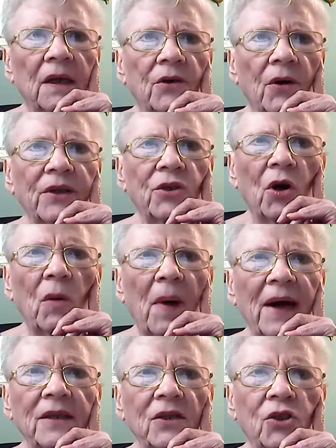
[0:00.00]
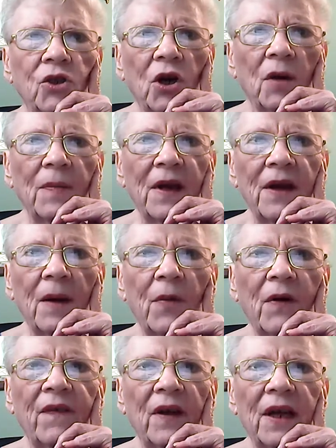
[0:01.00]
During Joe Biden's term, the
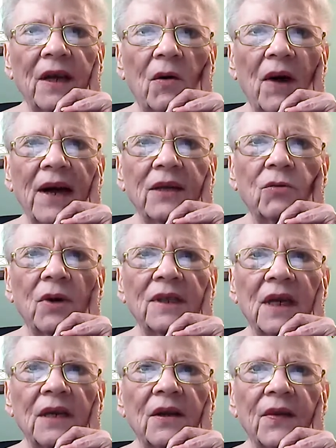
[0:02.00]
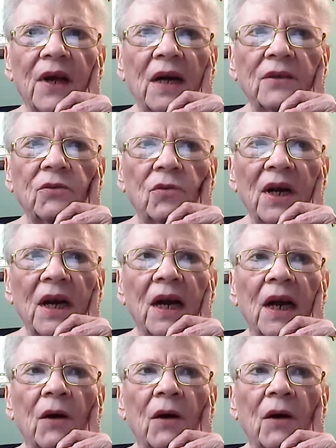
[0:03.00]
number of illegal entries into the country